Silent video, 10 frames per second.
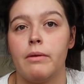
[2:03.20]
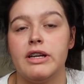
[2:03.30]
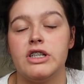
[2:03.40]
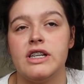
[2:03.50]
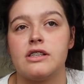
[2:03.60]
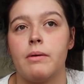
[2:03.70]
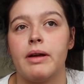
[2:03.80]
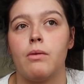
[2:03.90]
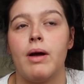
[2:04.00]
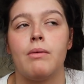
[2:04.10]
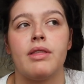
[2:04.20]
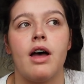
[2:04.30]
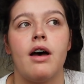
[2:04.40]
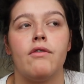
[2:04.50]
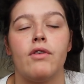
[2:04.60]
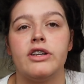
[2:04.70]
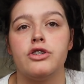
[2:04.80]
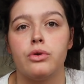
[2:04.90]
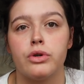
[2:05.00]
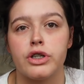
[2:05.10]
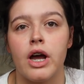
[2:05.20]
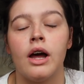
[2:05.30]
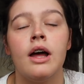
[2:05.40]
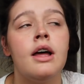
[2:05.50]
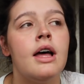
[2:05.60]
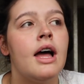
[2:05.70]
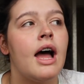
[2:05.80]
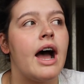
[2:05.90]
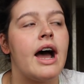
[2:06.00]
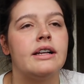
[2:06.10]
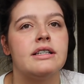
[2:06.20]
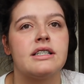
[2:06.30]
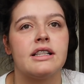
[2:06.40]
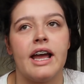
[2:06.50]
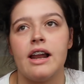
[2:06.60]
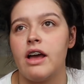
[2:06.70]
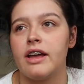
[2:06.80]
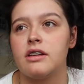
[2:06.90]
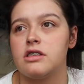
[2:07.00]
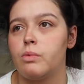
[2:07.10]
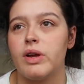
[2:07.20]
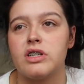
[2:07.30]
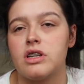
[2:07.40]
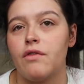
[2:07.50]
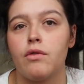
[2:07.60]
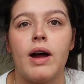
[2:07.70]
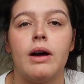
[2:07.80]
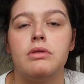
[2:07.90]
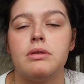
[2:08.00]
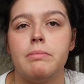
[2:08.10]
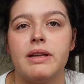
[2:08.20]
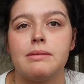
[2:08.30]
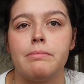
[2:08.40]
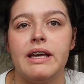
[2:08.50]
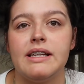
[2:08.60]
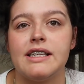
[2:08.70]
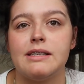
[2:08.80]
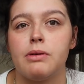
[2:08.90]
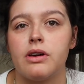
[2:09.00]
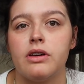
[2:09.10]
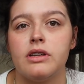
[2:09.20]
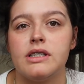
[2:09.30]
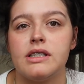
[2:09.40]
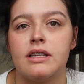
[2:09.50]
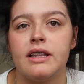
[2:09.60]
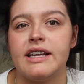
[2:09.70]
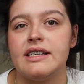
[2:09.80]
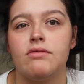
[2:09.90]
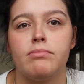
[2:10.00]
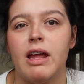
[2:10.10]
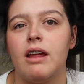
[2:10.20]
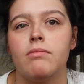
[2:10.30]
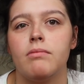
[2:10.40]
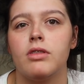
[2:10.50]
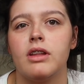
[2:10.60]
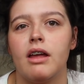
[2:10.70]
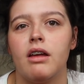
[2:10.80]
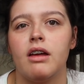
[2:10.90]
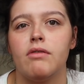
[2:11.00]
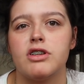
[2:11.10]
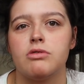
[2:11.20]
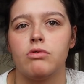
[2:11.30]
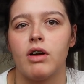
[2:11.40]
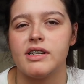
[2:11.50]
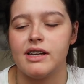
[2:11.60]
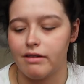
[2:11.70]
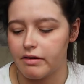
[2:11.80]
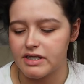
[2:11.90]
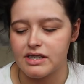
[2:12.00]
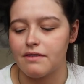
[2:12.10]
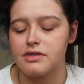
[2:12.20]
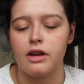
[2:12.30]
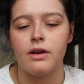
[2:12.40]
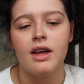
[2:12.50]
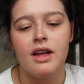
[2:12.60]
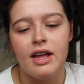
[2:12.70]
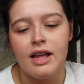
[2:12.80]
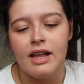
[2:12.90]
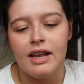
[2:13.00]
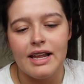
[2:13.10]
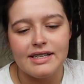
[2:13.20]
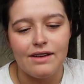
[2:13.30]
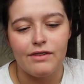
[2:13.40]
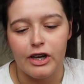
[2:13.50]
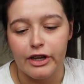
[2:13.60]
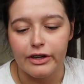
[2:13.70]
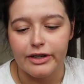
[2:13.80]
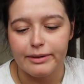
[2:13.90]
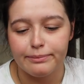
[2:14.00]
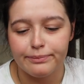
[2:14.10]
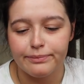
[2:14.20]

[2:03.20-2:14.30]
Chloe, she's going away with her friend Georgia. And they like switch stuff around in bits and pieces because they didn't meet the original criteria and stuff. So let's have a look.